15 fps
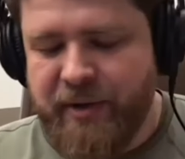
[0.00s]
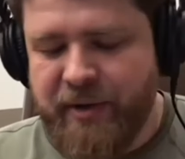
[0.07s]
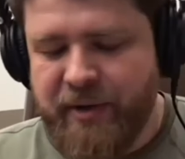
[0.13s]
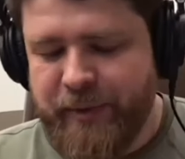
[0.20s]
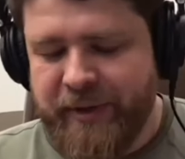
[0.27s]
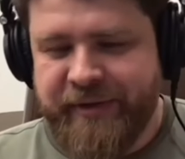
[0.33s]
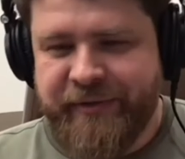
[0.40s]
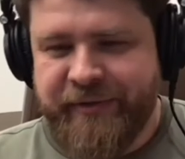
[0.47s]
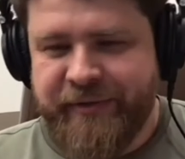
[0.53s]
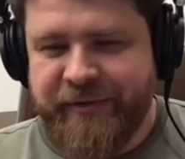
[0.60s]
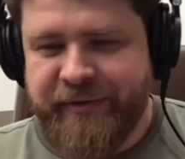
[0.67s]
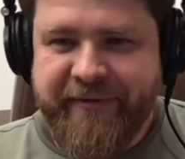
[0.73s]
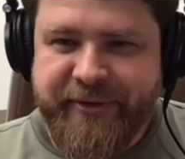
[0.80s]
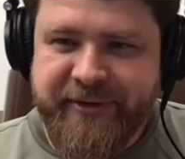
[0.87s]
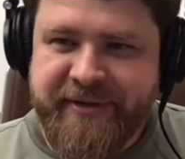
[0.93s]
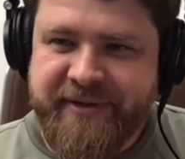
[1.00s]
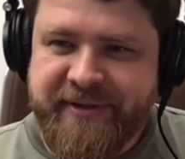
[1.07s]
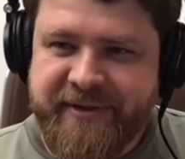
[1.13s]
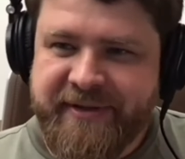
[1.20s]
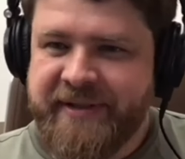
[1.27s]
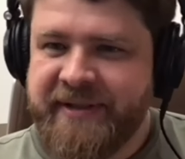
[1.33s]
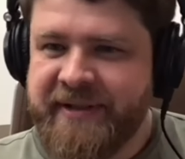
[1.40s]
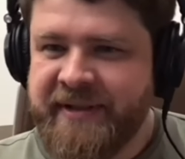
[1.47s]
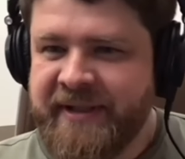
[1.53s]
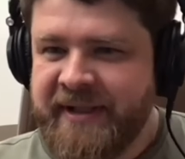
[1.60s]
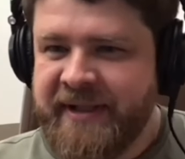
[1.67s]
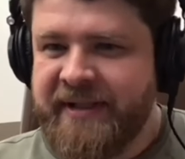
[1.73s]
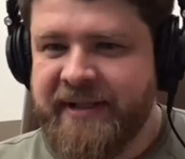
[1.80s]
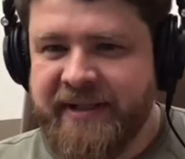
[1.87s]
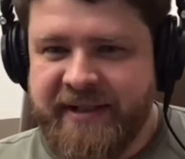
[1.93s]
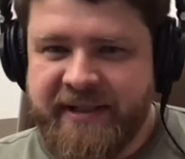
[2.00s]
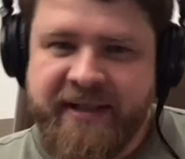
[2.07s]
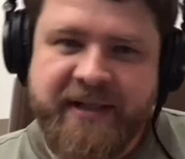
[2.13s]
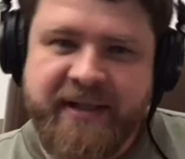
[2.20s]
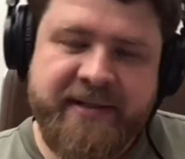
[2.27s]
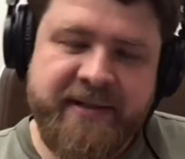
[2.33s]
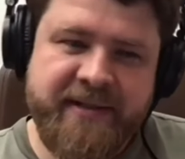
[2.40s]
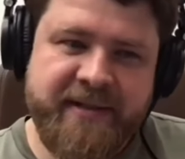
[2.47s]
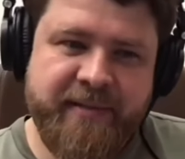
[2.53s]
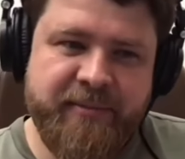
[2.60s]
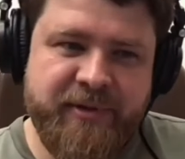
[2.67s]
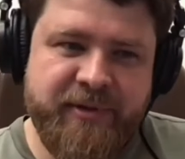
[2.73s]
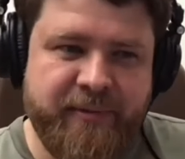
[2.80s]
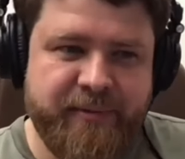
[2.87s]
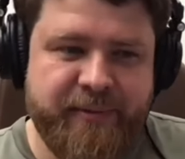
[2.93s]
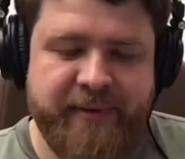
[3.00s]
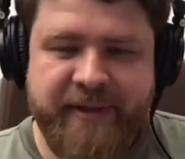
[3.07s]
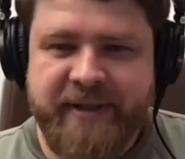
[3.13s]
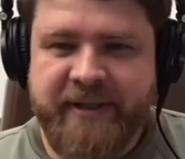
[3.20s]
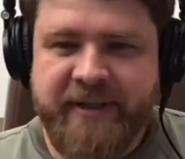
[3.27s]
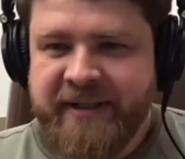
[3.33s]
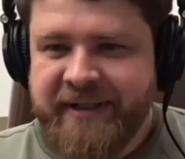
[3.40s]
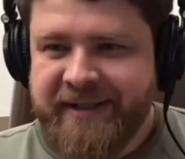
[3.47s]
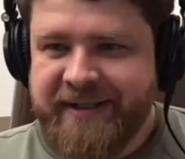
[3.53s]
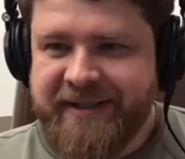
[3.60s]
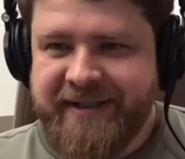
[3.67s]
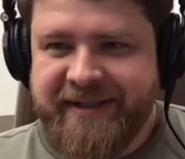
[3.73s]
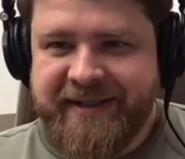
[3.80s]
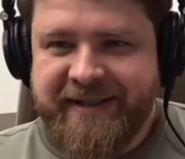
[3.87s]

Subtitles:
hardware drivers, system software,